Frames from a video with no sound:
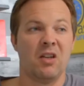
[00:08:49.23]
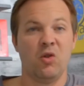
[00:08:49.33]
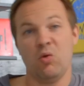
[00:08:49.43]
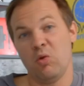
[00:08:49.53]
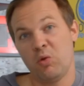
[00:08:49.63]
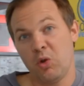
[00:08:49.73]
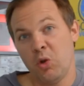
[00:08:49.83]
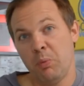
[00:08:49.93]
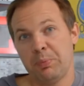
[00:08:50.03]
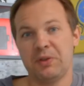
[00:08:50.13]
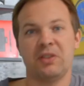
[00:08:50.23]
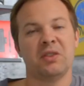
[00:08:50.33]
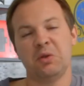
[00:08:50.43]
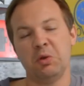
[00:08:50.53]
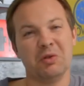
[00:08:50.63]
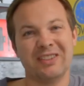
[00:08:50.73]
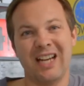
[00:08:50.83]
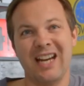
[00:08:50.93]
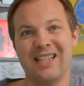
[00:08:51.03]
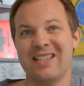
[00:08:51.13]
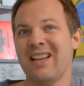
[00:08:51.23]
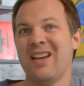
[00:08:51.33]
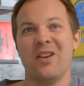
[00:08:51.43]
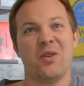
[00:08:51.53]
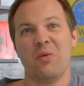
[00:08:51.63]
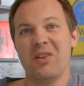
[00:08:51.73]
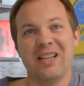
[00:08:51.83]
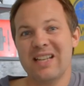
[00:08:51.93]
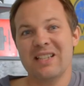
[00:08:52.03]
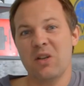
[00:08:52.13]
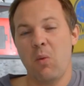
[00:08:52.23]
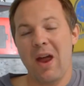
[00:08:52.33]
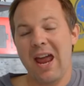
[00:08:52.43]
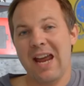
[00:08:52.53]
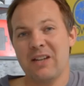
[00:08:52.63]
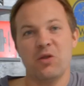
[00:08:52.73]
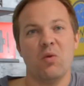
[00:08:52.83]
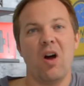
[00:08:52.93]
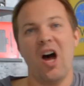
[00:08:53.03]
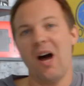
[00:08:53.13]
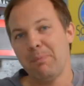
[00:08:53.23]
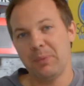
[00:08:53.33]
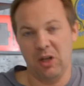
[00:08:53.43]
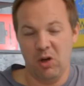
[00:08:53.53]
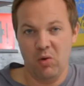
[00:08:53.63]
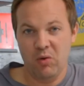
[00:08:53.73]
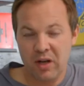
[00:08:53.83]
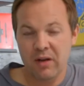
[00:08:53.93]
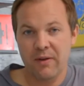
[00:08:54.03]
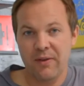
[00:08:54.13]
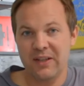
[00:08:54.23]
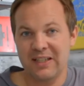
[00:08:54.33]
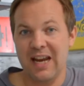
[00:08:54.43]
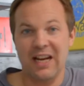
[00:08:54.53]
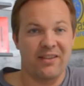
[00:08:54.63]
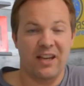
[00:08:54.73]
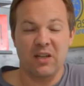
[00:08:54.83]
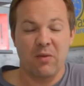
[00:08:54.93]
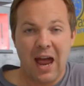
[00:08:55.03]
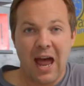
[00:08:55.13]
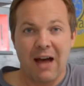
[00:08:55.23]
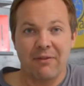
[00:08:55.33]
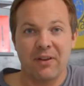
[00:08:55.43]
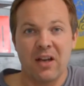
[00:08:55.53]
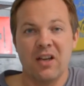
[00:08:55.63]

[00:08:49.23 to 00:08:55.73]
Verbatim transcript: Google Groups, Google Sites, there really isn't a way to upload the data that you have.